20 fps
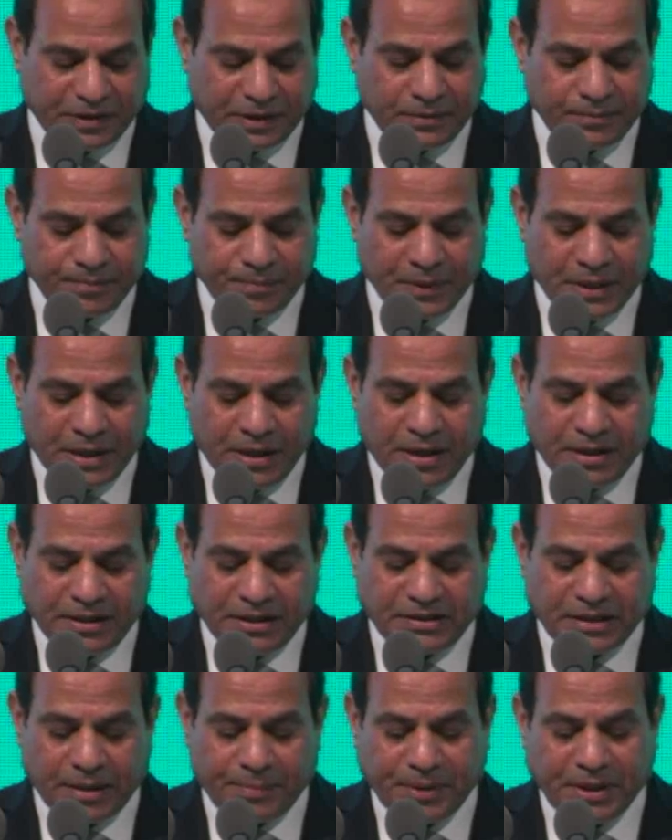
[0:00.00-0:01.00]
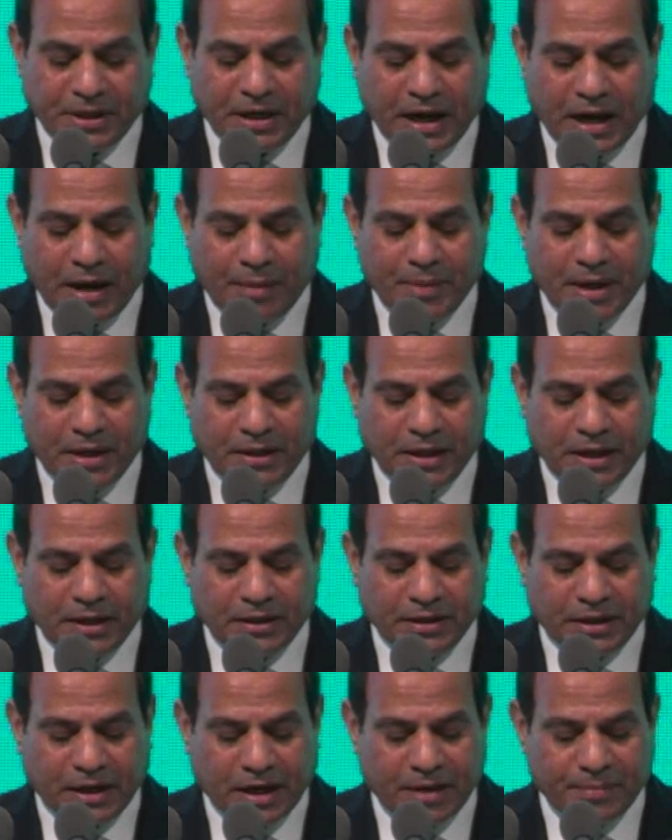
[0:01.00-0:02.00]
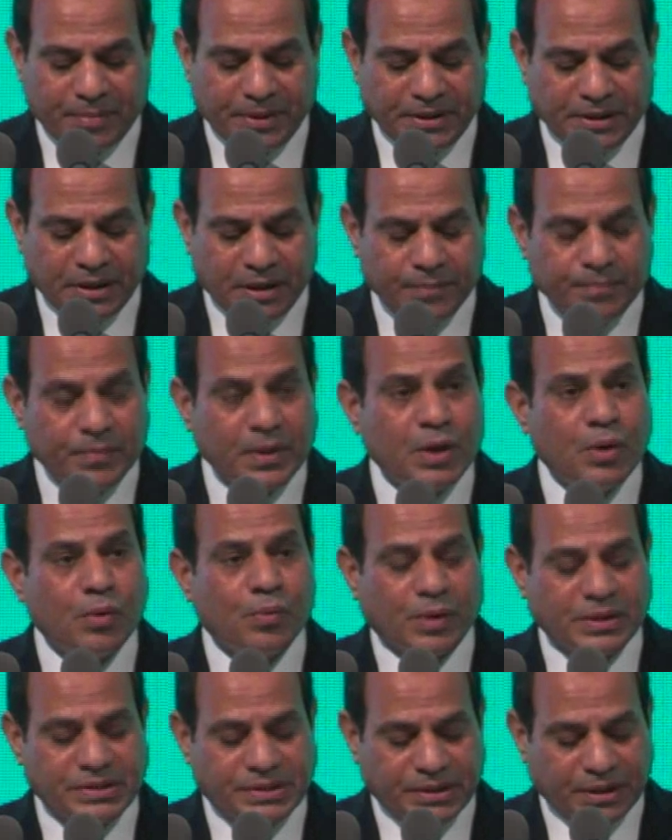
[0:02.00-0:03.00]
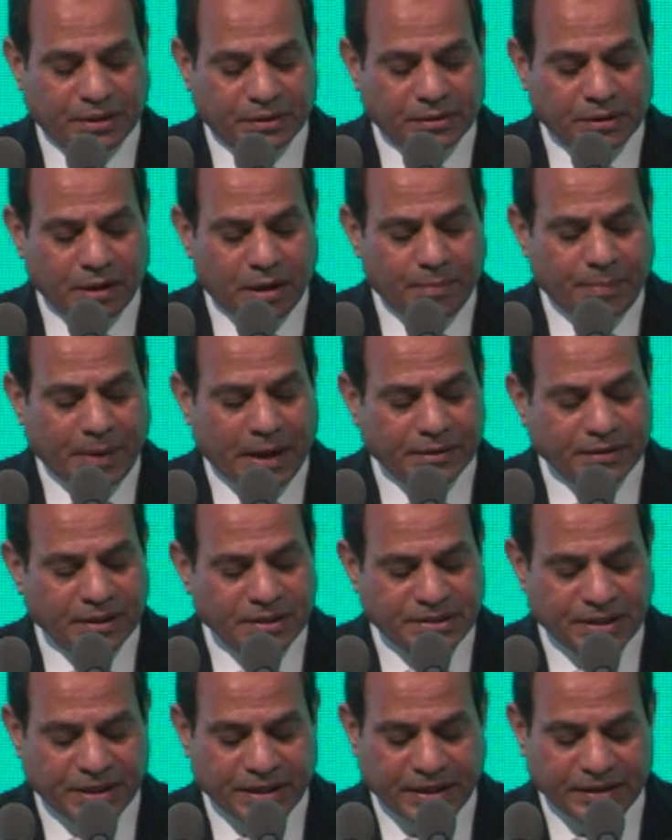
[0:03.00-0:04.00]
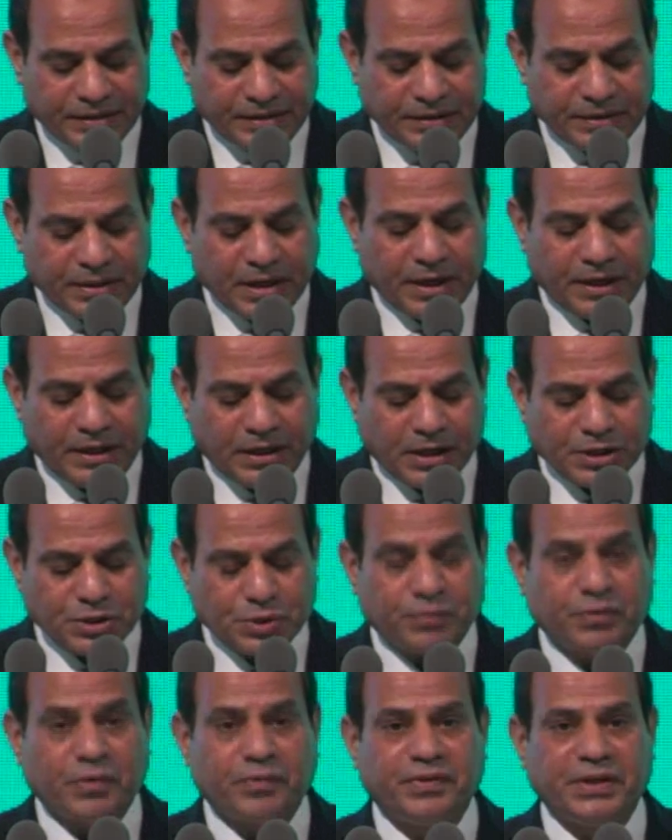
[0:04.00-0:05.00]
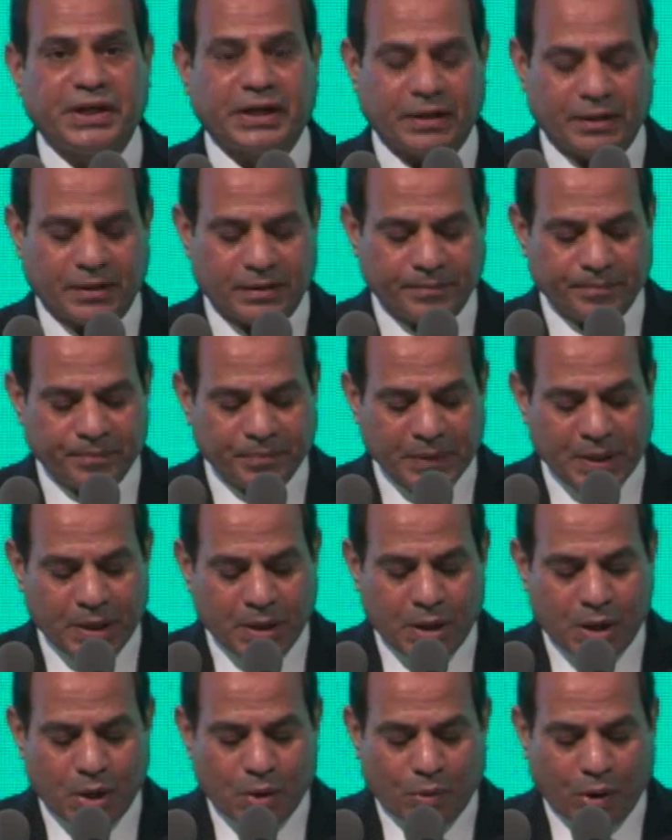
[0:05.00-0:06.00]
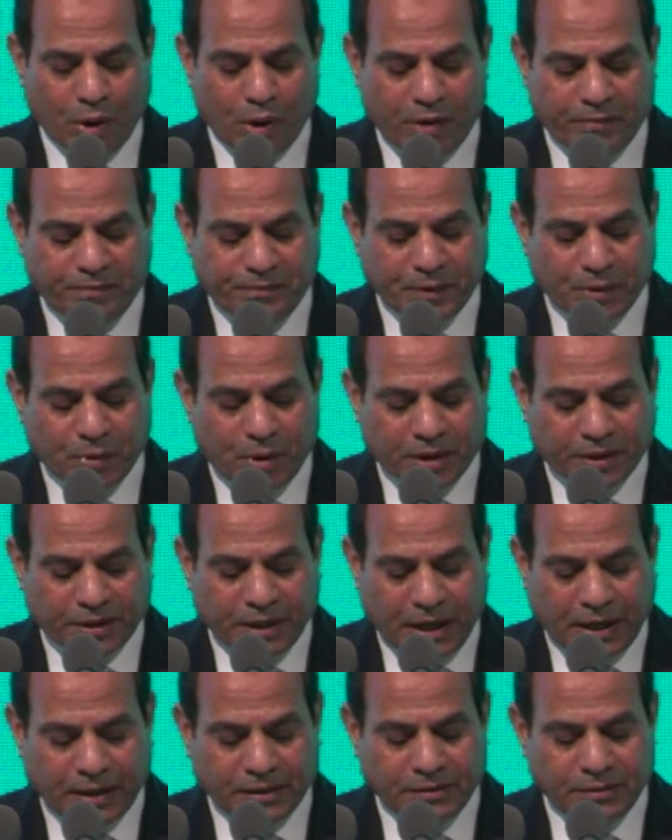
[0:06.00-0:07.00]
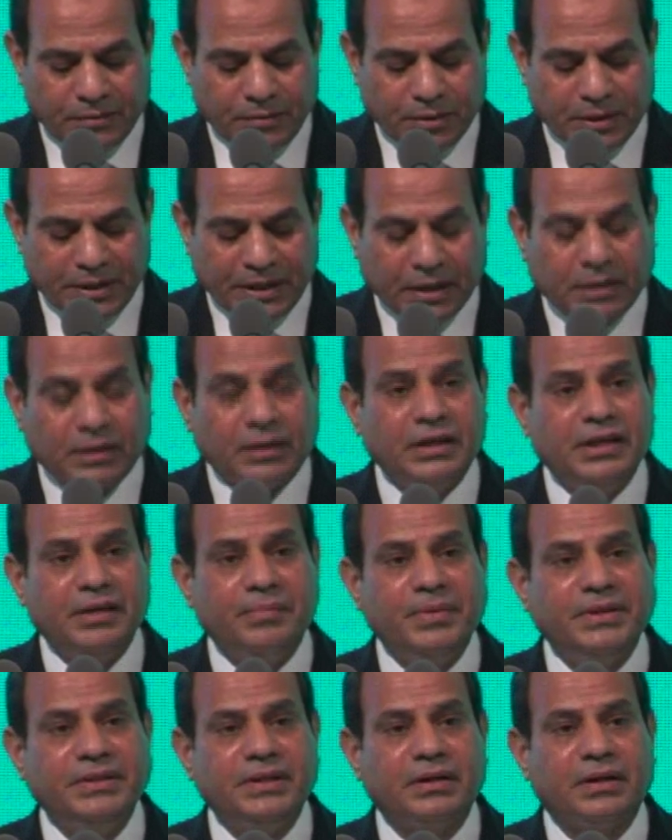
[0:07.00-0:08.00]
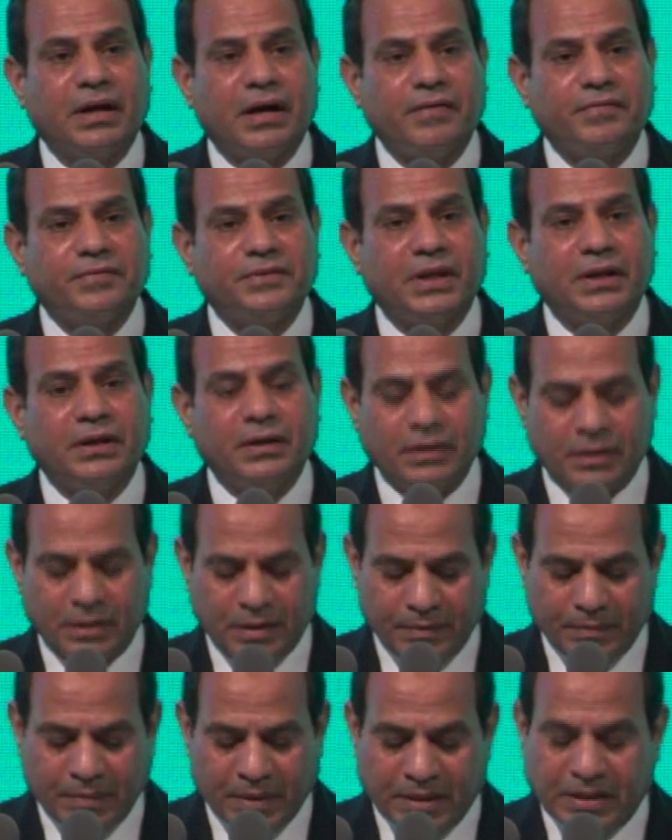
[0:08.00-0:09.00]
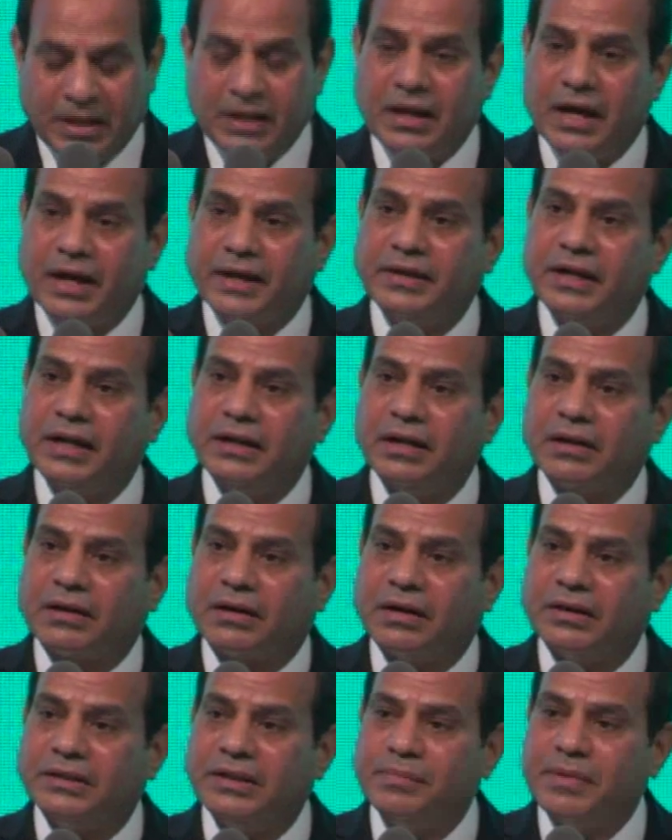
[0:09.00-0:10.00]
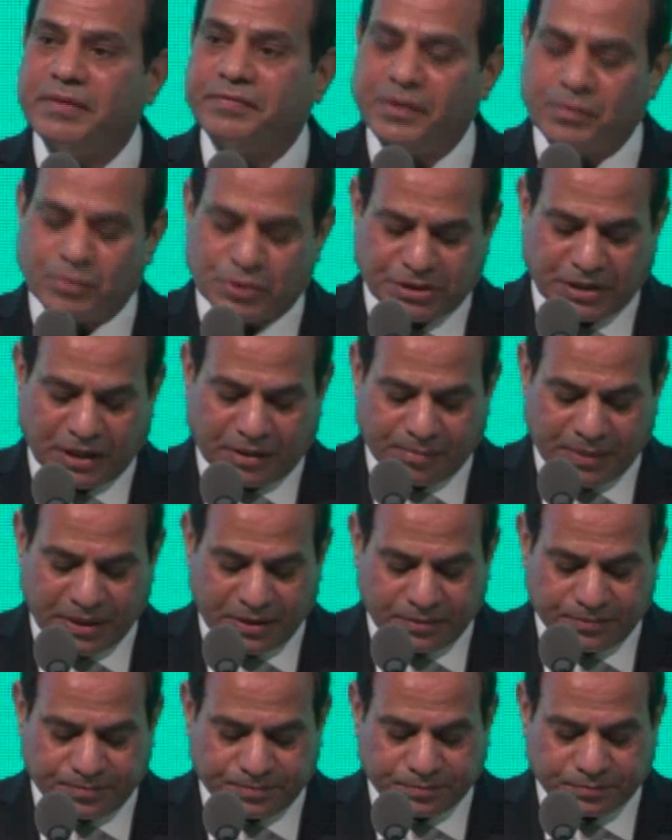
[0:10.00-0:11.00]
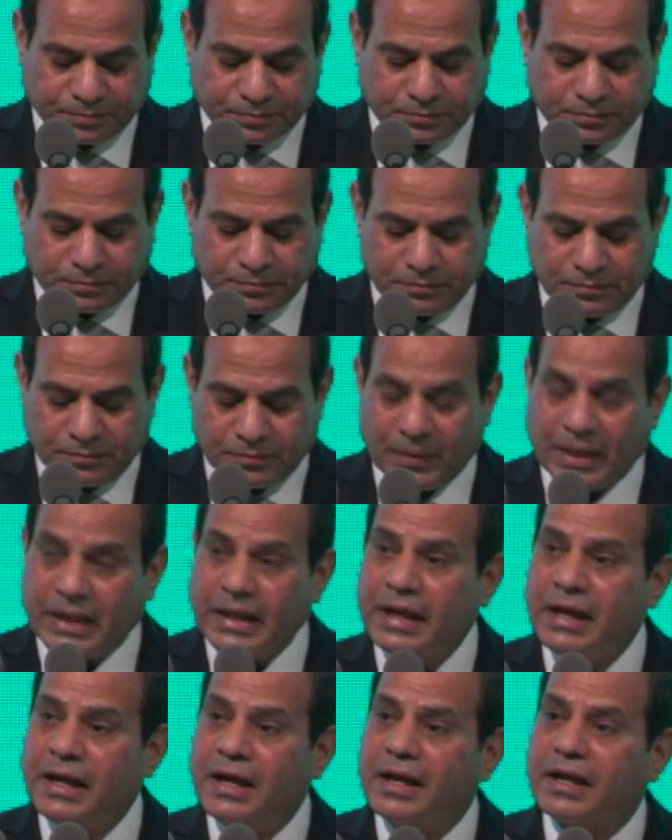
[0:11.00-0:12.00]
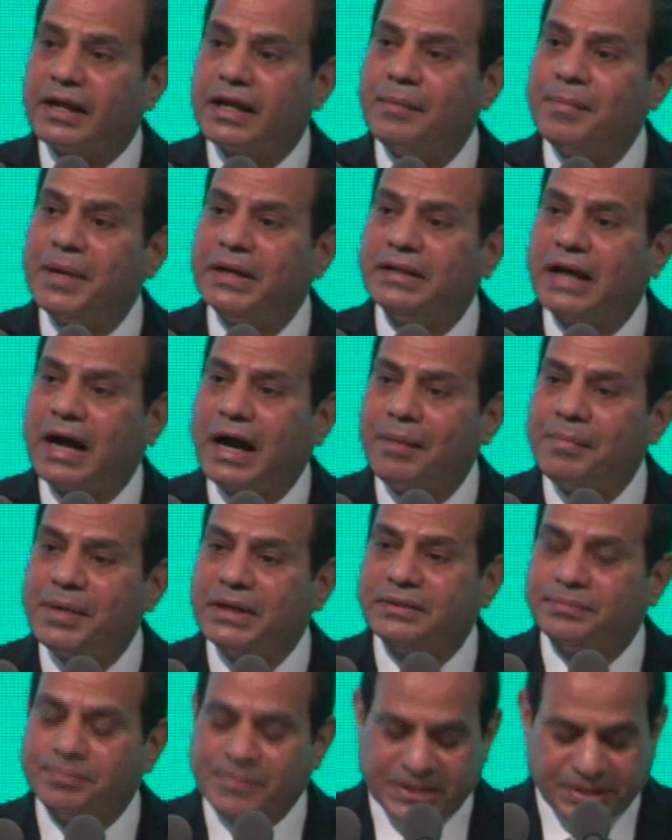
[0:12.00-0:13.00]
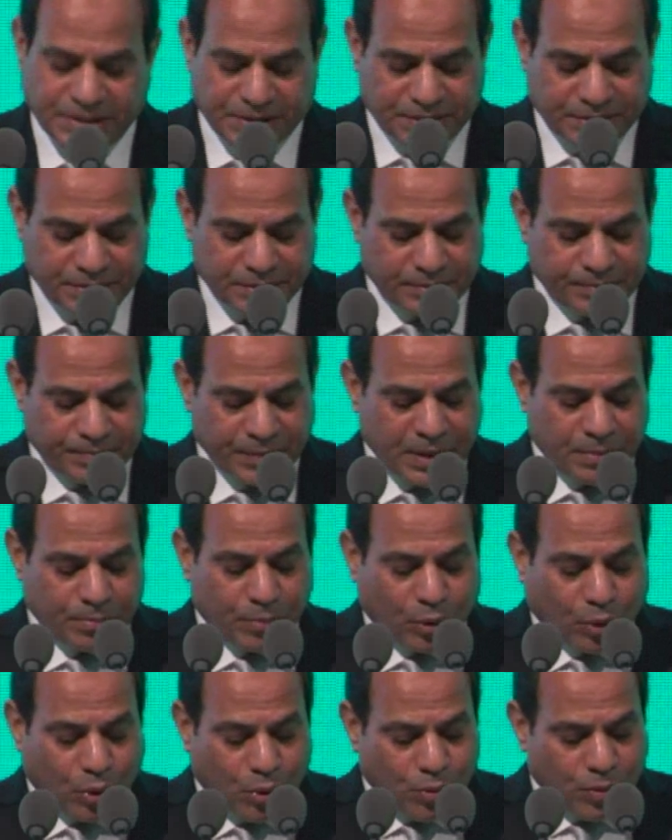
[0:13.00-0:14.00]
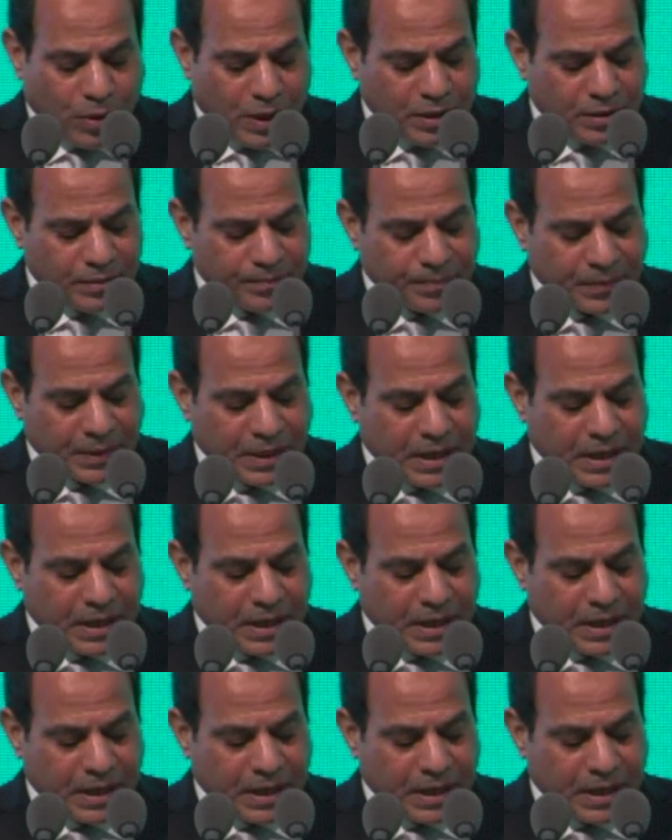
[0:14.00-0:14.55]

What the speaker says: the eradication of one of the most important arguments used by terrorist groups in order to finance their groups and recruit new people and mobilize new youngsters. This would provide future generations with a better future.